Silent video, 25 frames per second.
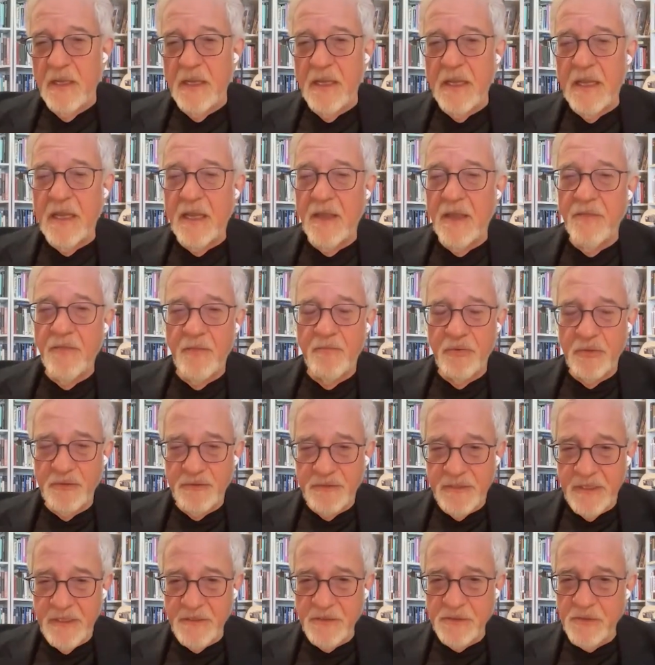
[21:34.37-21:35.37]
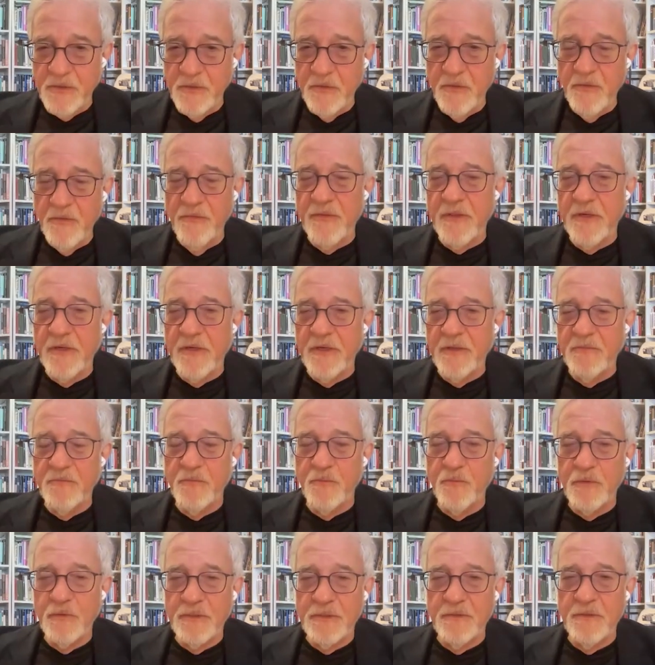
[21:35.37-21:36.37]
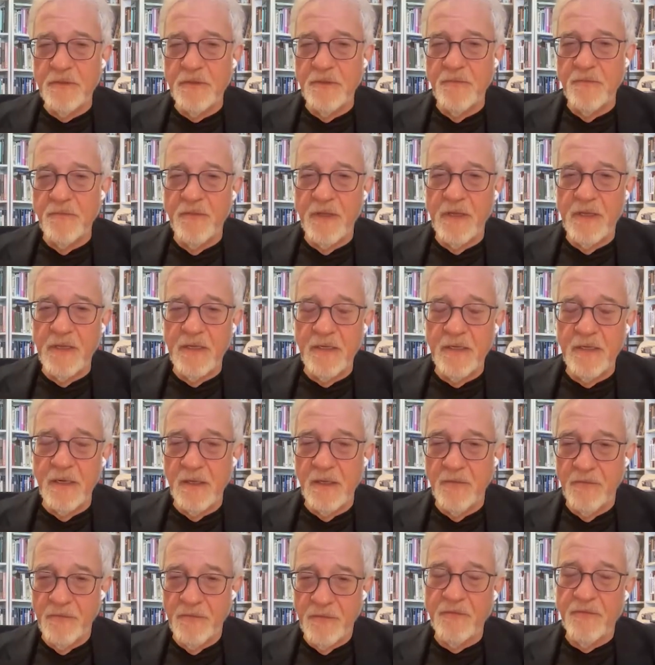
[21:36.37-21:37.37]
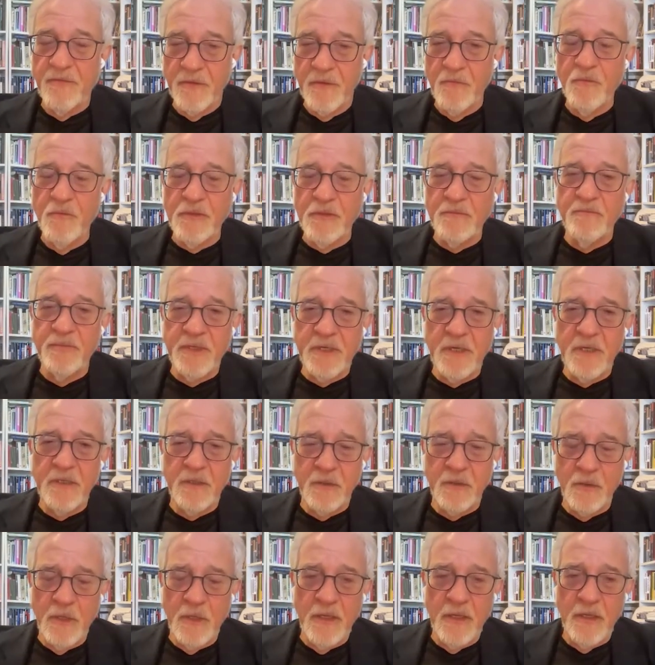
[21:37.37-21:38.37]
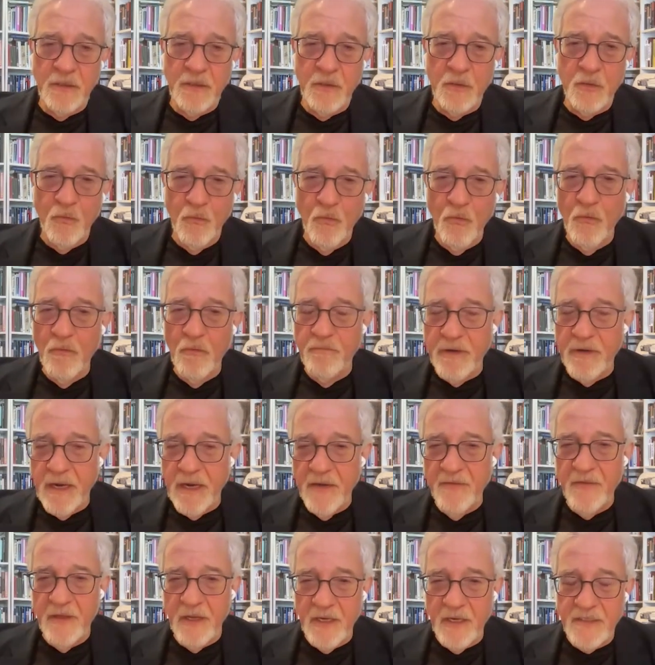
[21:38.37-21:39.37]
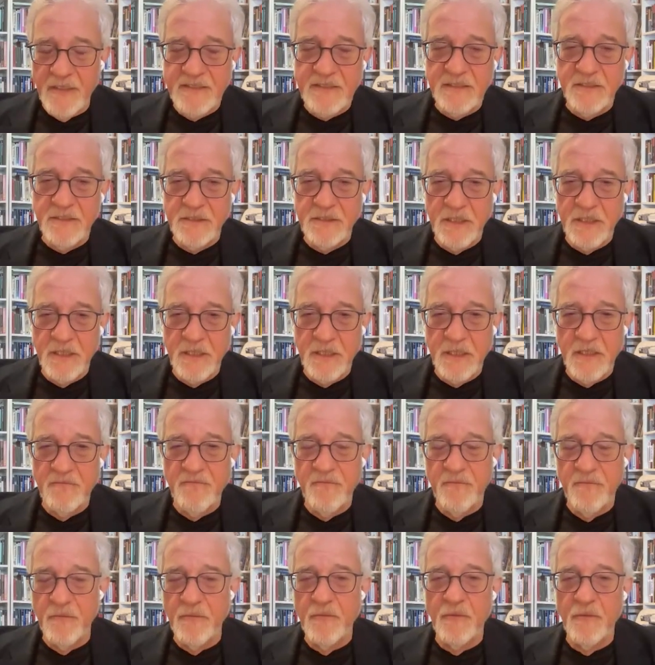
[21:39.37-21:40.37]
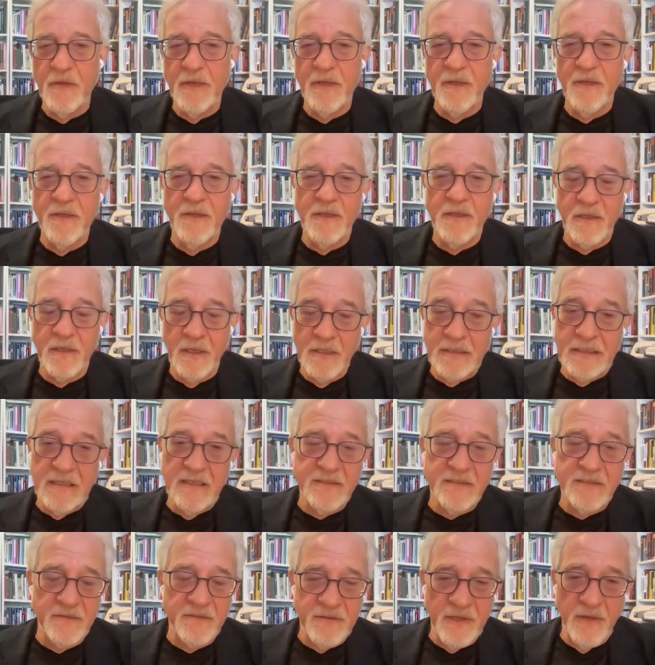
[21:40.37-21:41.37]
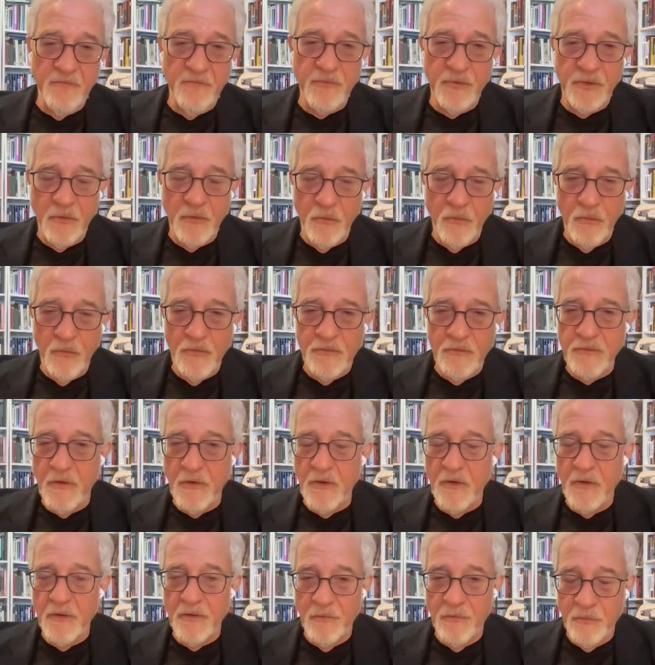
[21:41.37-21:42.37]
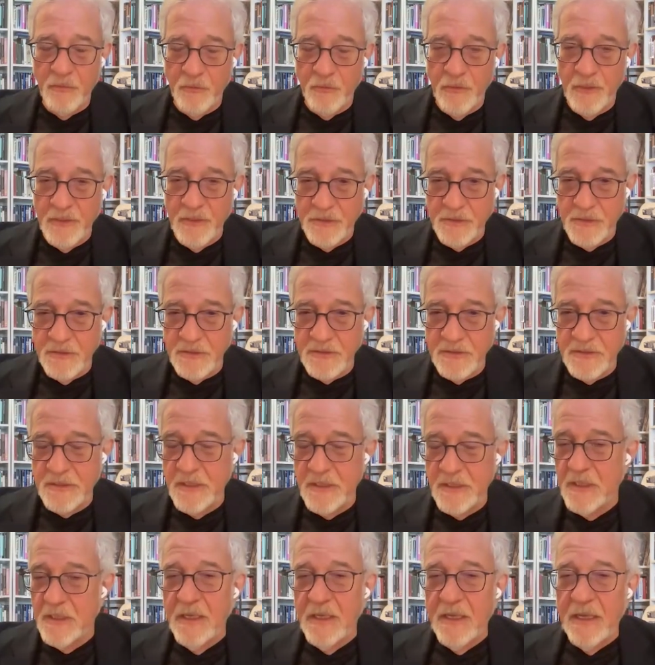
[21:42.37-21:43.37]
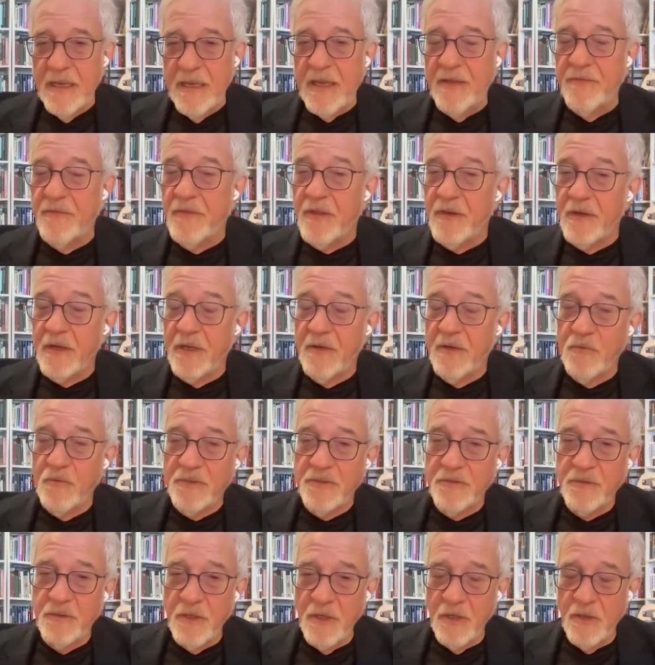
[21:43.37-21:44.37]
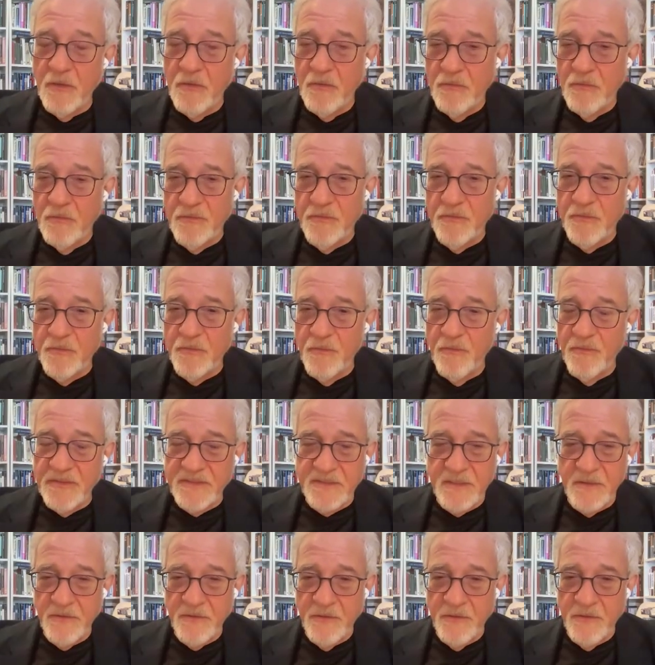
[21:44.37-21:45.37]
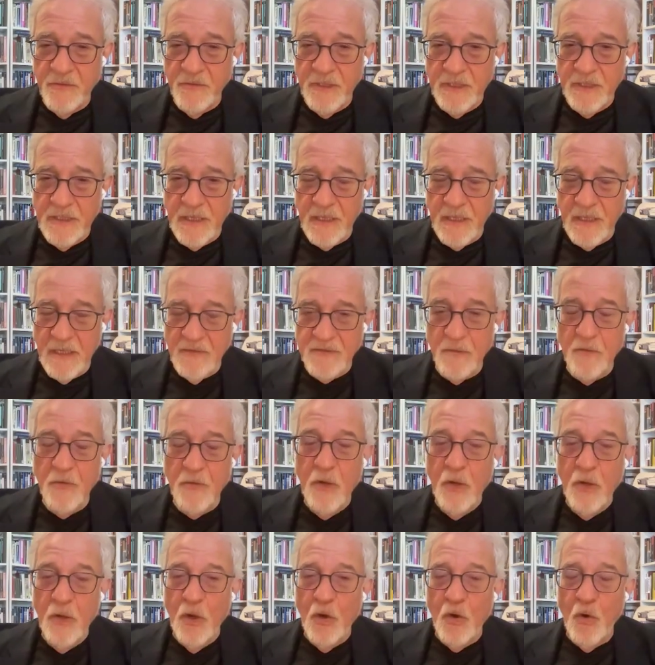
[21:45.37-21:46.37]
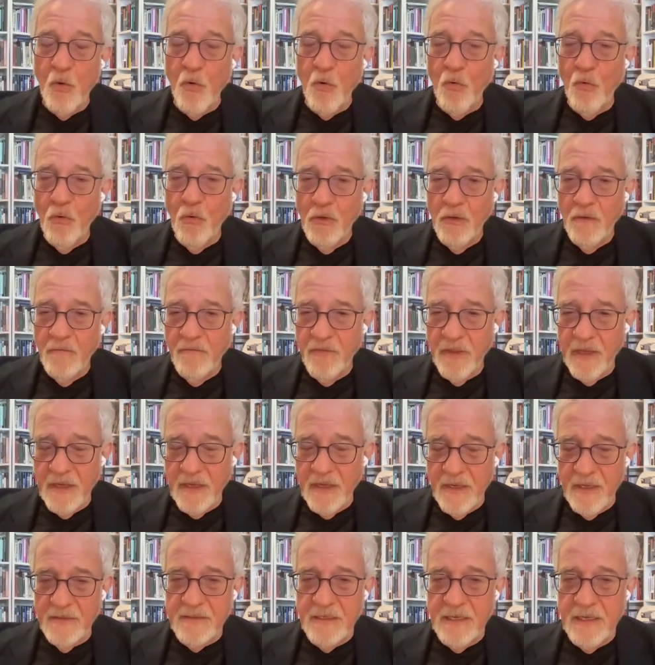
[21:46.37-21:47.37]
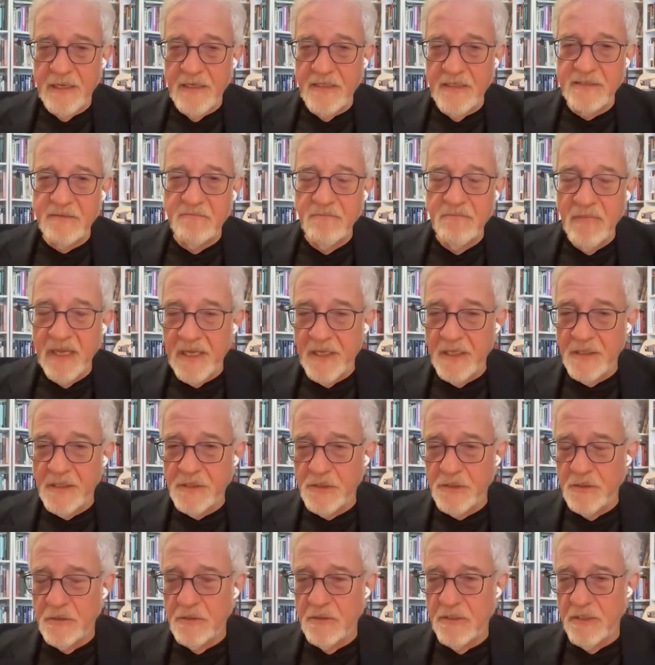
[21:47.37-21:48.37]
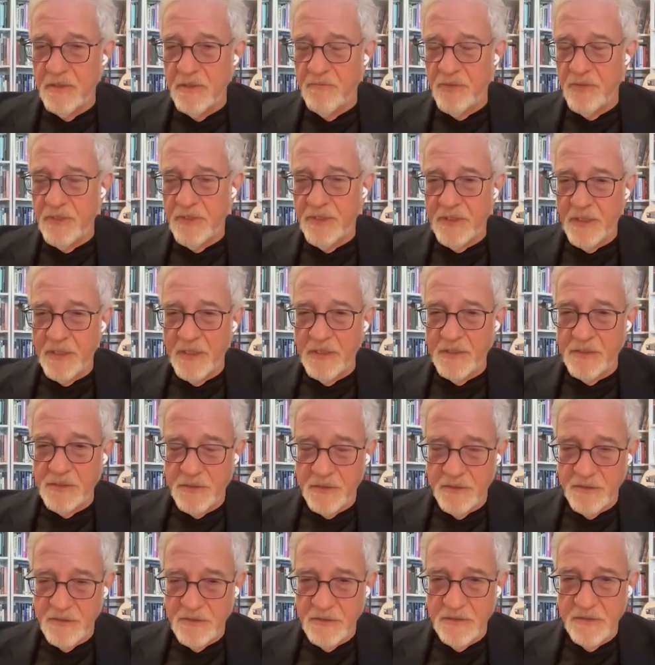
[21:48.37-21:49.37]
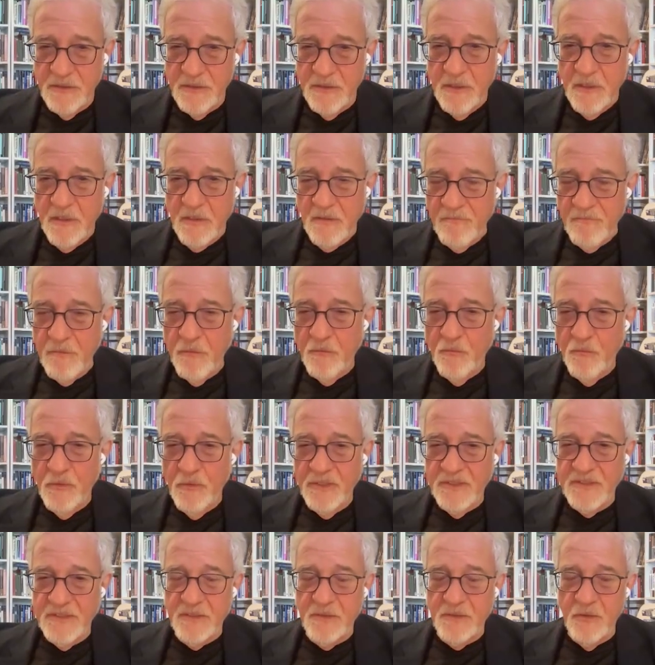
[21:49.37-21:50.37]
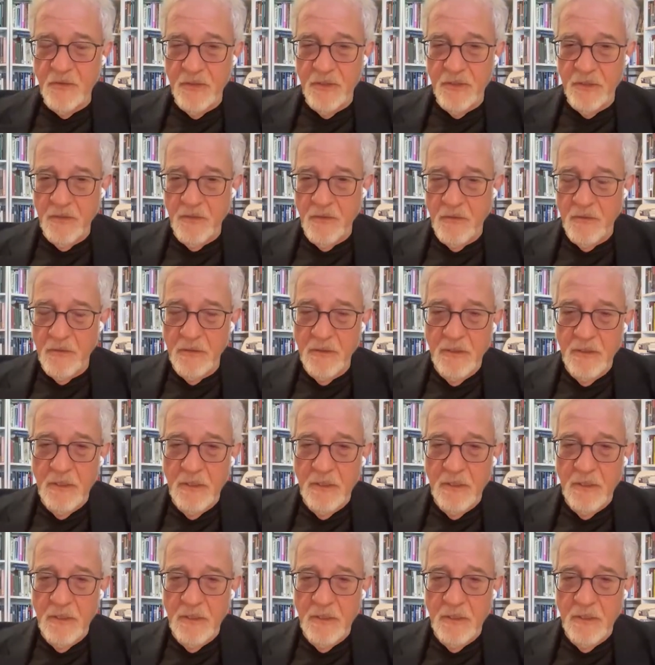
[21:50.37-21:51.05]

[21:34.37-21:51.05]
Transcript: and the potential that it would then, that there would be a call by the ICJ for at least a temporary halt on operations, and that it would go to the Security Council, all of that has major implications for what is going on.